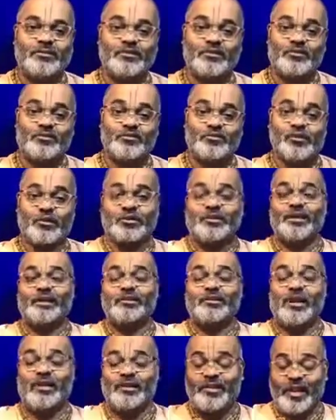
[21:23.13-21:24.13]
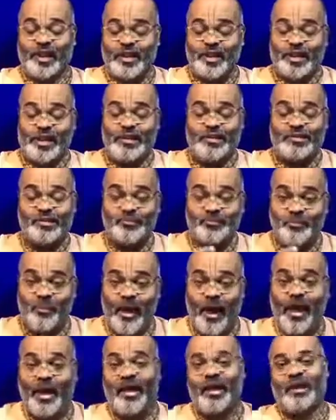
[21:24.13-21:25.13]
so that can
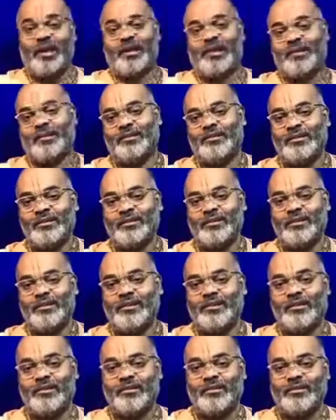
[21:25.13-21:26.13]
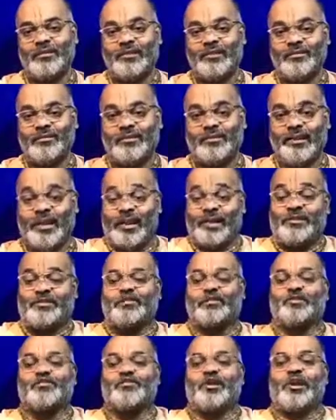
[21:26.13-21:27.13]
inspire
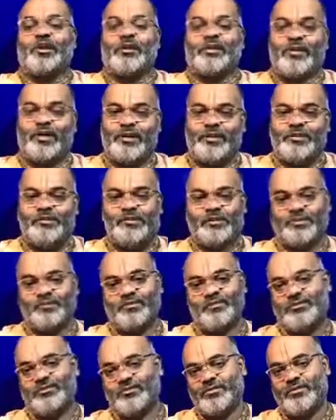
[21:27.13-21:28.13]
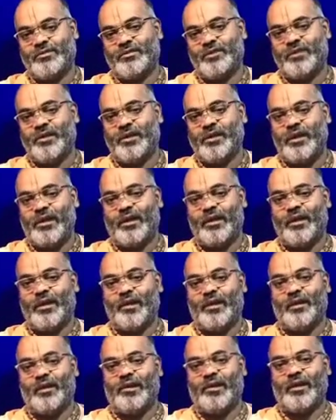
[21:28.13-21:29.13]
next generations
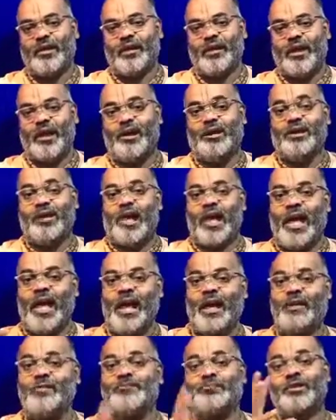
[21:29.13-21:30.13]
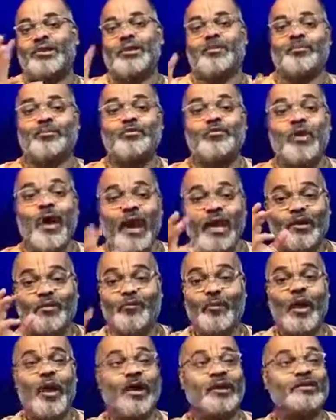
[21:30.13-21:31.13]
and help them to
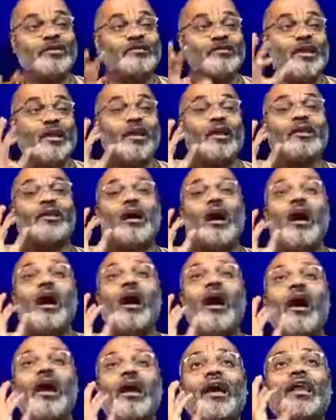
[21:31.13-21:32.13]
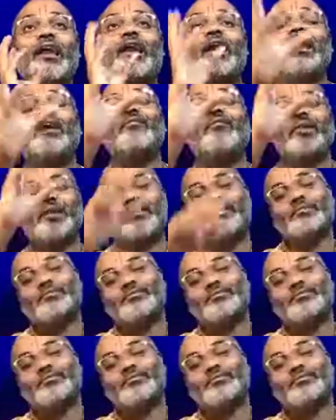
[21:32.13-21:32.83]
advance in higher level.